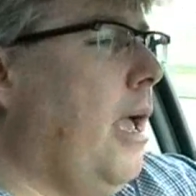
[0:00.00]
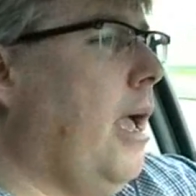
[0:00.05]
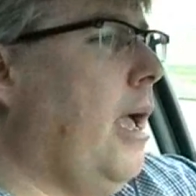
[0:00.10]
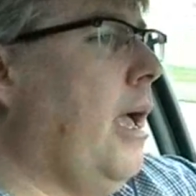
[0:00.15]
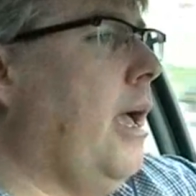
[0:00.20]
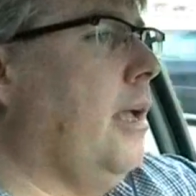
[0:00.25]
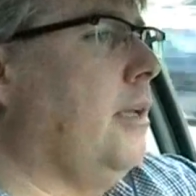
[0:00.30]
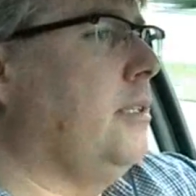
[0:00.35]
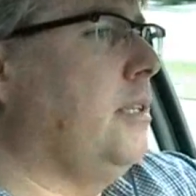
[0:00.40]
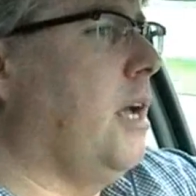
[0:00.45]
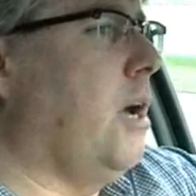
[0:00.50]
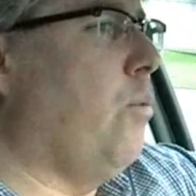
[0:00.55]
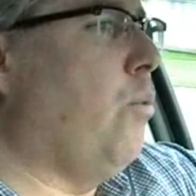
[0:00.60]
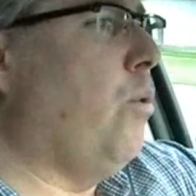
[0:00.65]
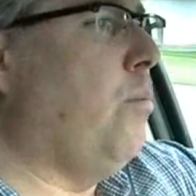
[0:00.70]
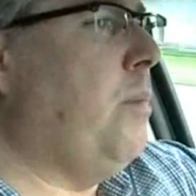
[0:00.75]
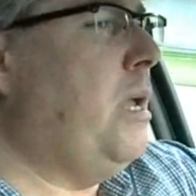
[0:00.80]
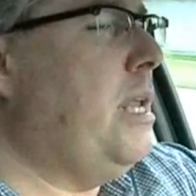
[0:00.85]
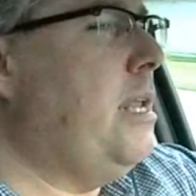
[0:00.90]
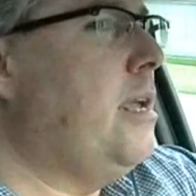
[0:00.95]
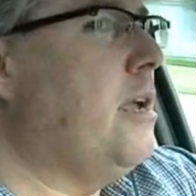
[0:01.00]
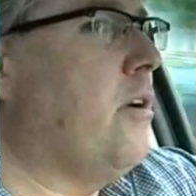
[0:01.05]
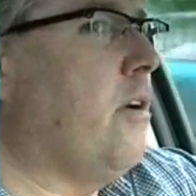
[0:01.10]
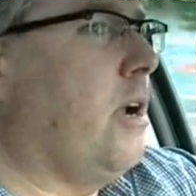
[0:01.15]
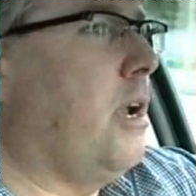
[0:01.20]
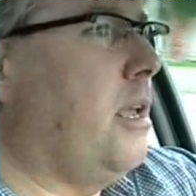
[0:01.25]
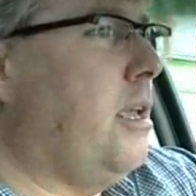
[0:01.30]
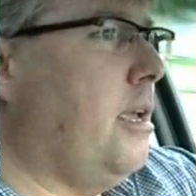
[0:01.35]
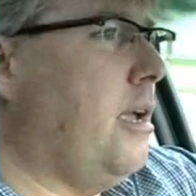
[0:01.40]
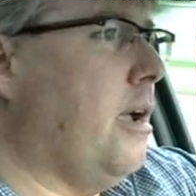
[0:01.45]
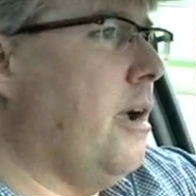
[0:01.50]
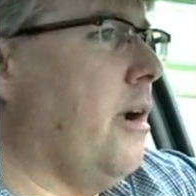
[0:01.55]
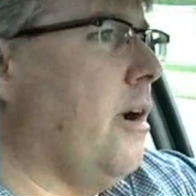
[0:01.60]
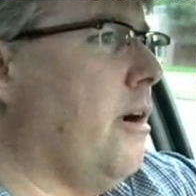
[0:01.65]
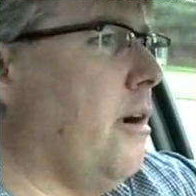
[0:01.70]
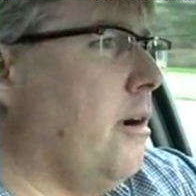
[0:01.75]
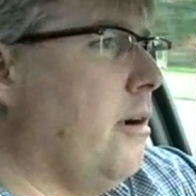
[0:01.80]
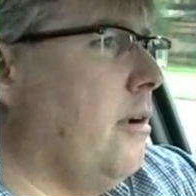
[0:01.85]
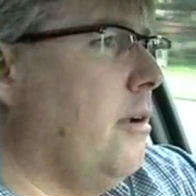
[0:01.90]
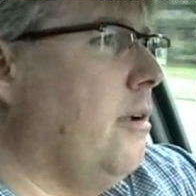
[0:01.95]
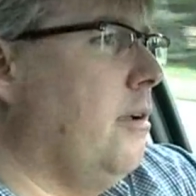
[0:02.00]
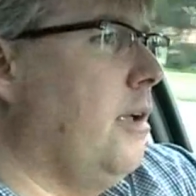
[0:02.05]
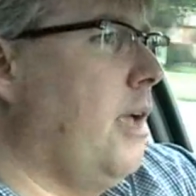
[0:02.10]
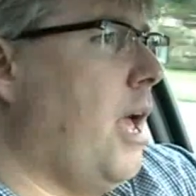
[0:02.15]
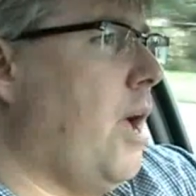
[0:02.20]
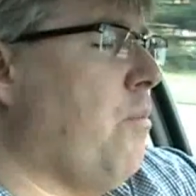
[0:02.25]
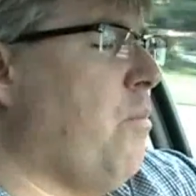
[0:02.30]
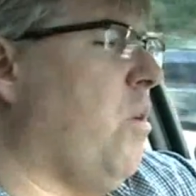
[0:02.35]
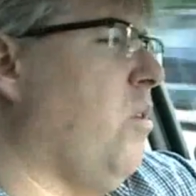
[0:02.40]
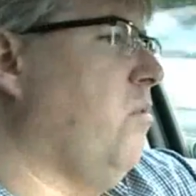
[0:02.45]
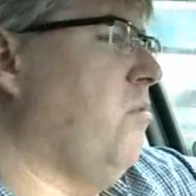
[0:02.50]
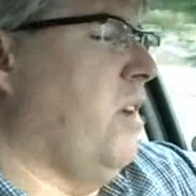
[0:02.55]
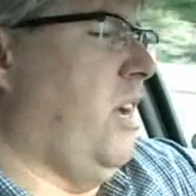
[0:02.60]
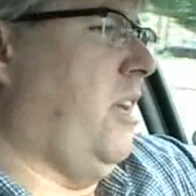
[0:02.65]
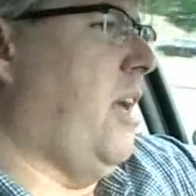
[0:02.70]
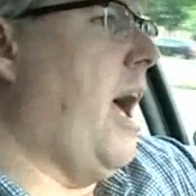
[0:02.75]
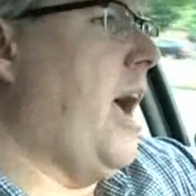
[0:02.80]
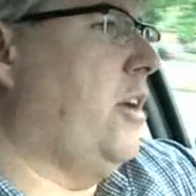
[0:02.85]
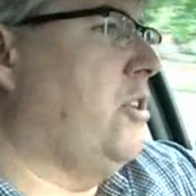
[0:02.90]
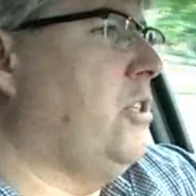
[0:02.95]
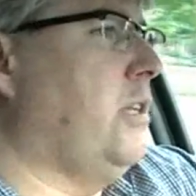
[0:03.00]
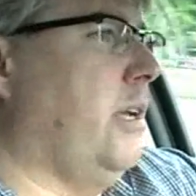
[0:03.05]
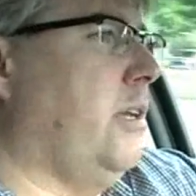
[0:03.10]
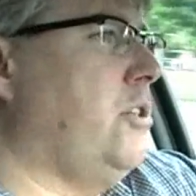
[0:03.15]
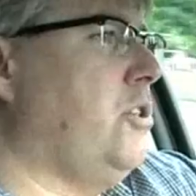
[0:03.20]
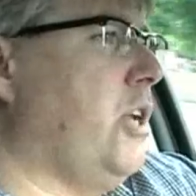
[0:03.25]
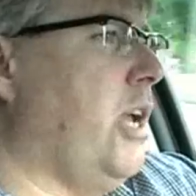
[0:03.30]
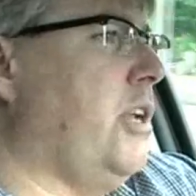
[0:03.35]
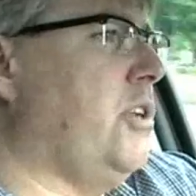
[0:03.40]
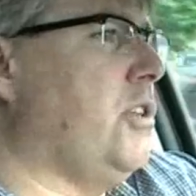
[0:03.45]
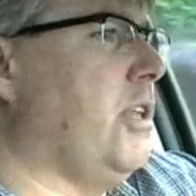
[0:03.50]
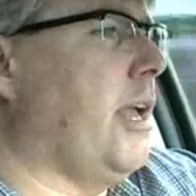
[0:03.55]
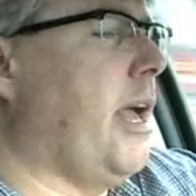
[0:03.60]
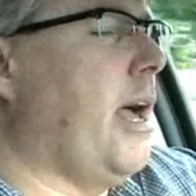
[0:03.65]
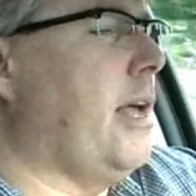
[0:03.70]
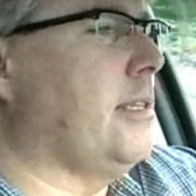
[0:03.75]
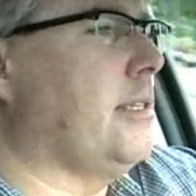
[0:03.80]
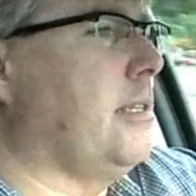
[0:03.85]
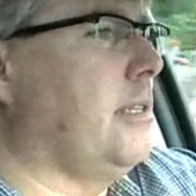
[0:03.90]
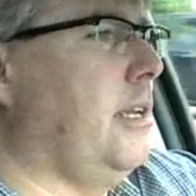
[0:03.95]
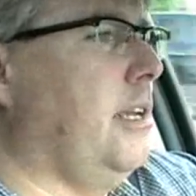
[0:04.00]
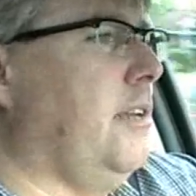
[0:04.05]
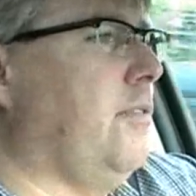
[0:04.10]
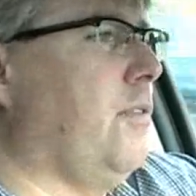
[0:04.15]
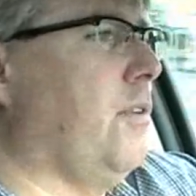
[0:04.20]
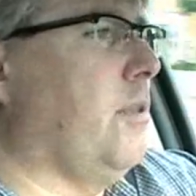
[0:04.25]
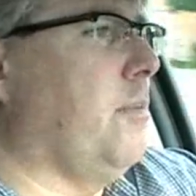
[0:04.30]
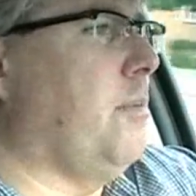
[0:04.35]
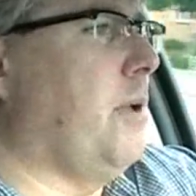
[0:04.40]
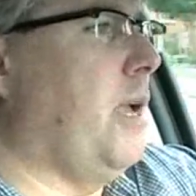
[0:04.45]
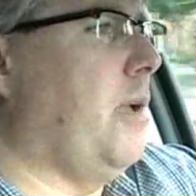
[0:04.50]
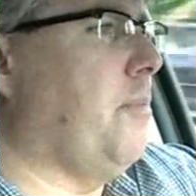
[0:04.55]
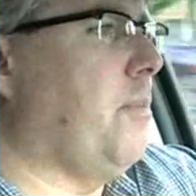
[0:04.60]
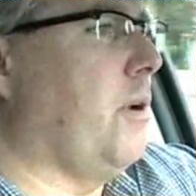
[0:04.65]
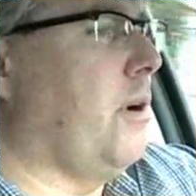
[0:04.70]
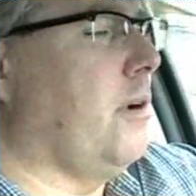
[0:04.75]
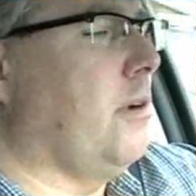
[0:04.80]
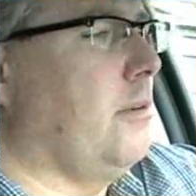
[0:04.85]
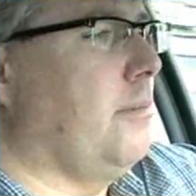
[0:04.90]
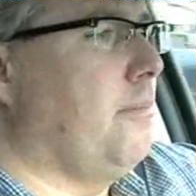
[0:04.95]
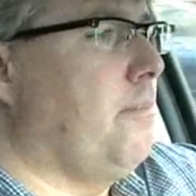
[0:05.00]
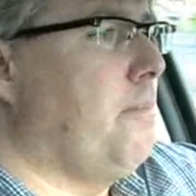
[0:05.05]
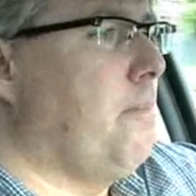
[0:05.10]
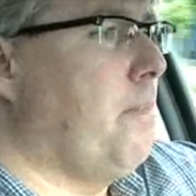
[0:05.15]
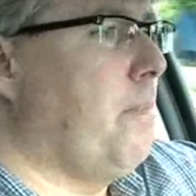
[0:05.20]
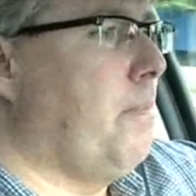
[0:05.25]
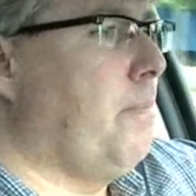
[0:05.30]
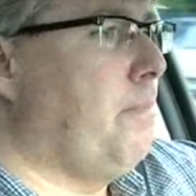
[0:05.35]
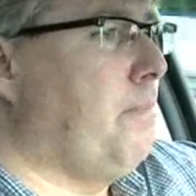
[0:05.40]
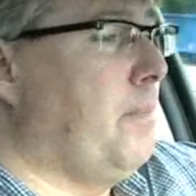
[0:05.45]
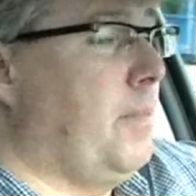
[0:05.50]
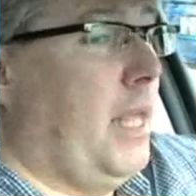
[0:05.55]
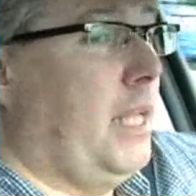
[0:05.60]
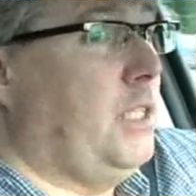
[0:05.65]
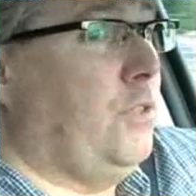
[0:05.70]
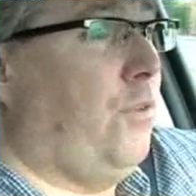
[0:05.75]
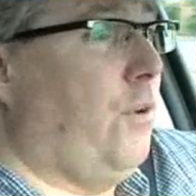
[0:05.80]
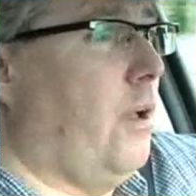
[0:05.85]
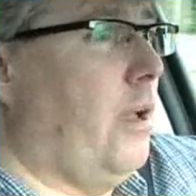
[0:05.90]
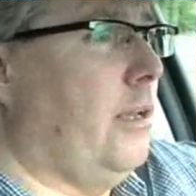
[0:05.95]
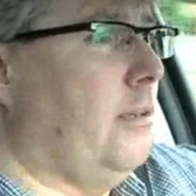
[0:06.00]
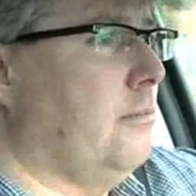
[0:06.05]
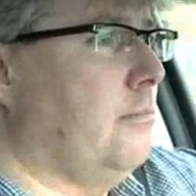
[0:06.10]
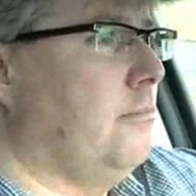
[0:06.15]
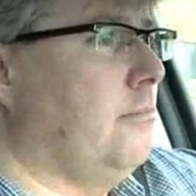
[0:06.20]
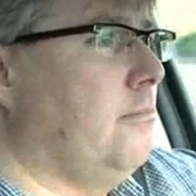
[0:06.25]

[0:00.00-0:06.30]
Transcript: and we'll meet here in a year and we'll actually exchange the gasoline for the paper. And that's fine.